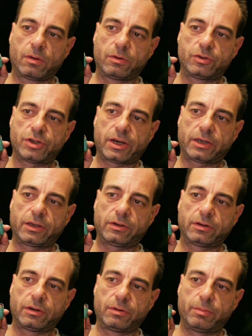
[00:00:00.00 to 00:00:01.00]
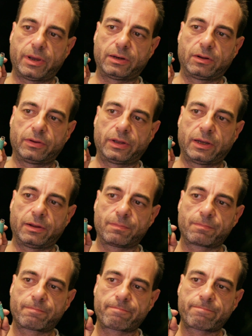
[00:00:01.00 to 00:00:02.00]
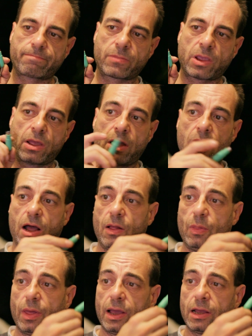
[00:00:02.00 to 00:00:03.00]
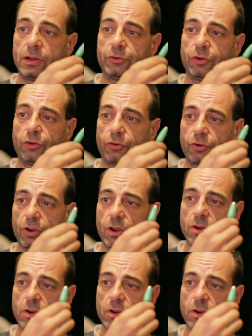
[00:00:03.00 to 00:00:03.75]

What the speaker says: jagged metal there, and that just